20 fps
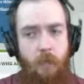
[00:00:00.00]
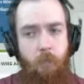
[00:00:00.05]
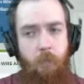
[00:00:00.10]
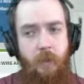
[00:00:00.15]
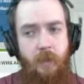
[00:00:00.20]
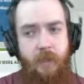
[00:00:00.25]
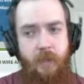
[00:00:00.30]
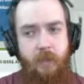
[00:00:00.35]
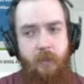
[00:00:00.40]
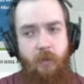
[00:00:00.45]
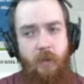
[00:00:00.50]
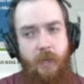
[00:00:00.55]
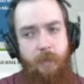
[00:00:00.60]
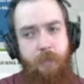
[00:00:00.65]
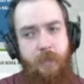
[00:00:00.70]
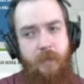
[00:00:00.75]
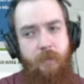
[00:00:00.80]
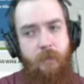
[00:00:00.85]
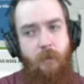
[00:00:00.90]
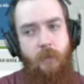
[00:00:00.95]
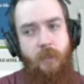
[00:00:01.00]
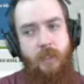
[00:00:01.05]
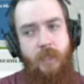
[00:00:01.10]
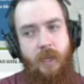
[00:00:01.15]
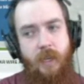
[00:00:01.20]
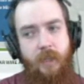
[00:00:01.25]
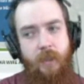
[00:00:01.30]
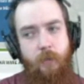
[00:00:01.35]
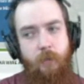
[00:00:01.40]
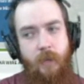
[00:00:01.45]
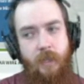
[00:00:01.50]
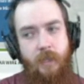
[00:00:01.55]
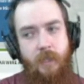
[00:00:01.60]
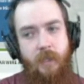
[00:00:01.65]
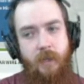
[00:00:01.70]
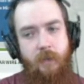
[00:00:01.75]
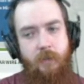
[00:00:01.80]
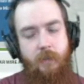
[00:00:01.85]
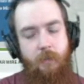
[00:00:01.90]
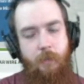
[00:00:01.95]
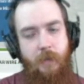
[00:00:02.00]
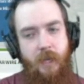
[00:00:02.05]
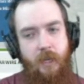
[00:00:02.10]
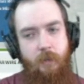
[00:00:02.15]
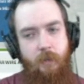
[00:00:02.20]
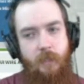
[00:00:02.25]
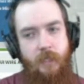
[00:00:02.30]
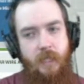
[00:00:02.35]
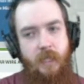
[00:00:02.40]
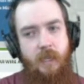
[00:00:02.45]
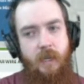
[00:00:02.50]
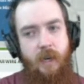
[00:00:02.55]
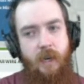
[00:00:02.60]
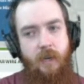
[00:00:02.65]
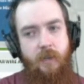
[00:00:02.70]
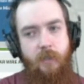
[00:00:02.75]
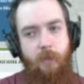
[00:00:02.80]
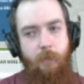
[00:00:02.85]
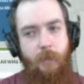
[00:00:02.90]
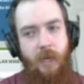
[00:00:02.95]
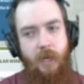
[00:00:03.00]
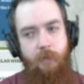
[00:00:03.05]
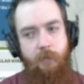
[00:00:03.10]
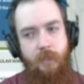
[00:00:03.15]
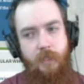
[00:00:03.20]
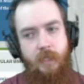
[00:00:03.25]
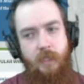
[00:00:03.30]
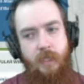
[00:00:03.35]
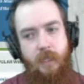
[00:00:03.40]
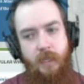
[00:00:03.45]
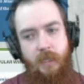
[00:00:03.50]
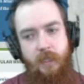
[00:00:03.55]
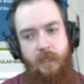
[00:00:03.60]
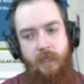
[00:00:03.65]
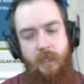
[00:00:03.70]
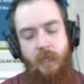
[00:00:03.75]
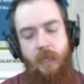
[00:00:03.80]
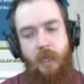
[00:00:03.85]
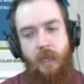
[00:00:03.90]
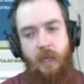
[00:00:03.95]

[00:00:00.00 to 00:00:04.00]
political upheaval is not threatening our democracy is.